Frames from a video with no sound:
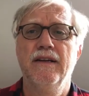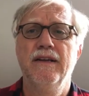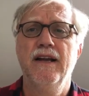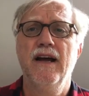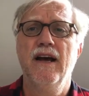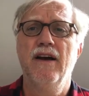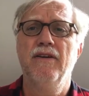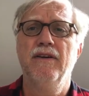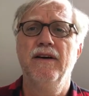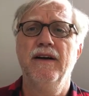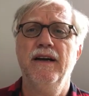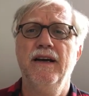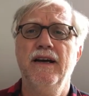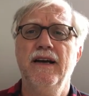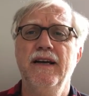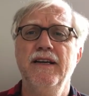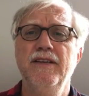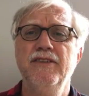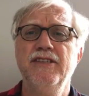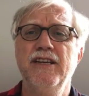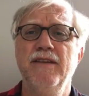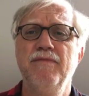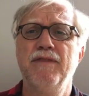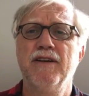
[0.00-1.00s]
Now,
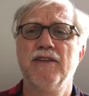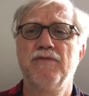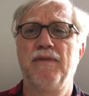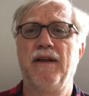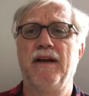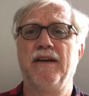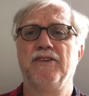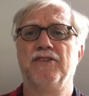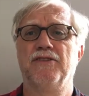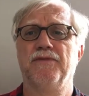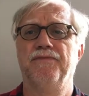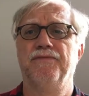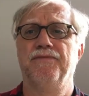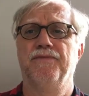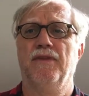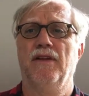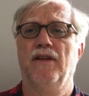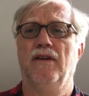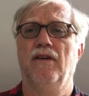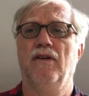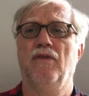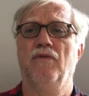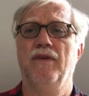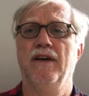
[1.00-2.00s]
in C++,
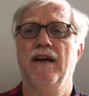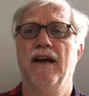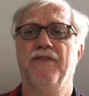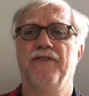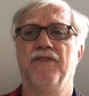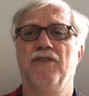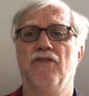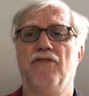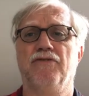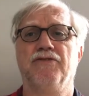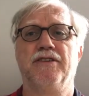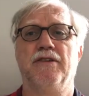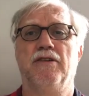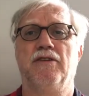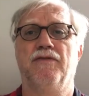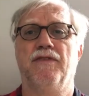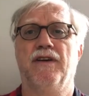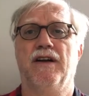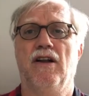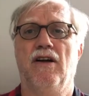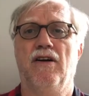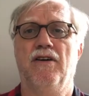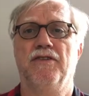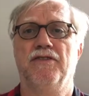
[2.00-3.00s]
we have the concept of a
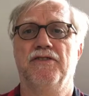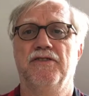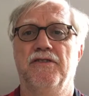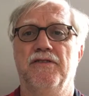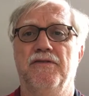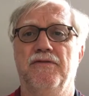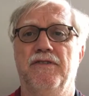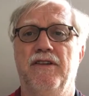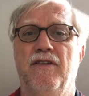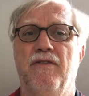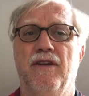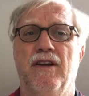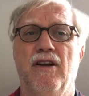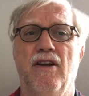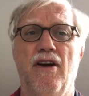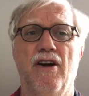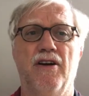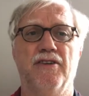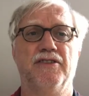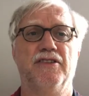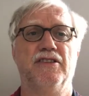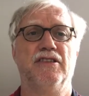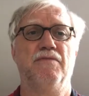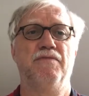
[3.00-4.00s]
class. Now, a
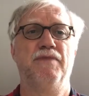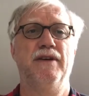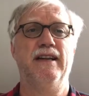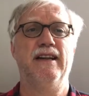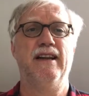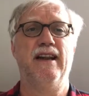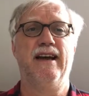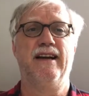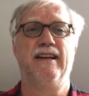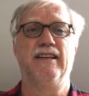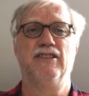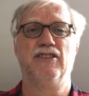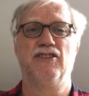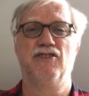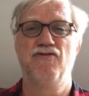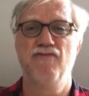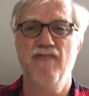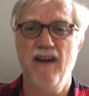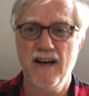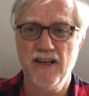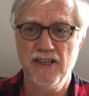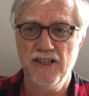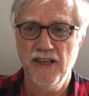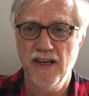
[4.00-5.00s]
class is a bit like a
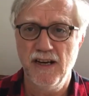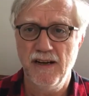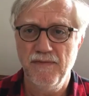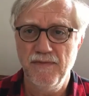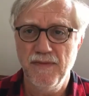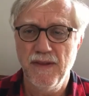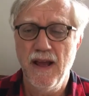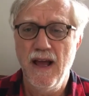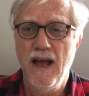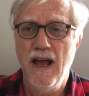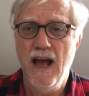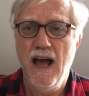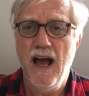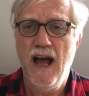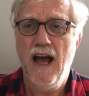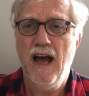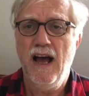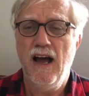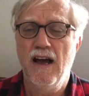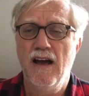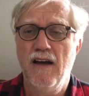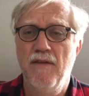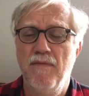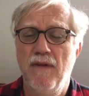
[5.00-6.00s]
structure,
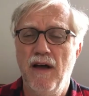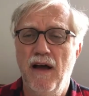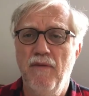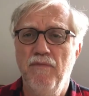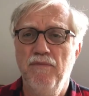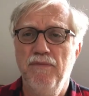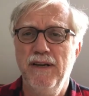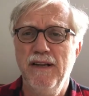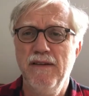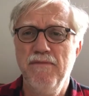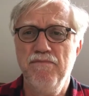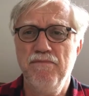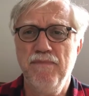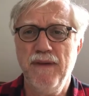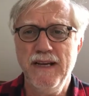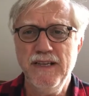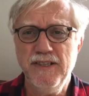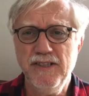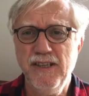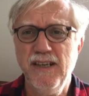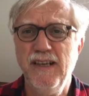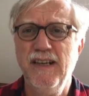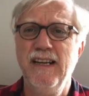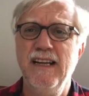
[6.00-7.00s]
but it
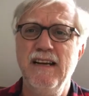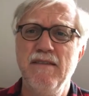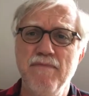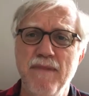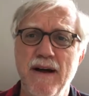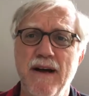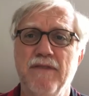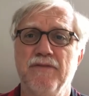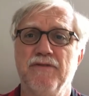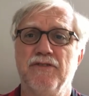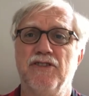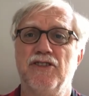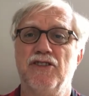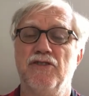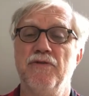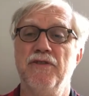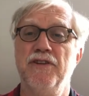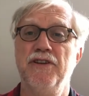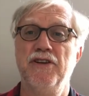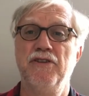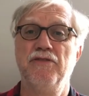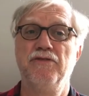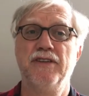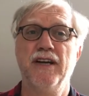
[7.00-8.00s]
basically amounts to a
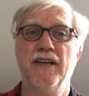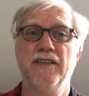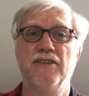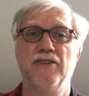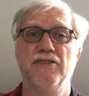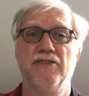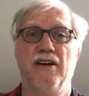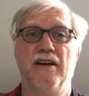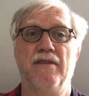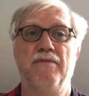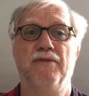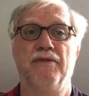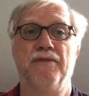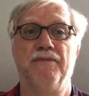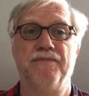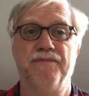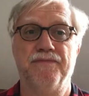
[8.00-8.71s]
new data type.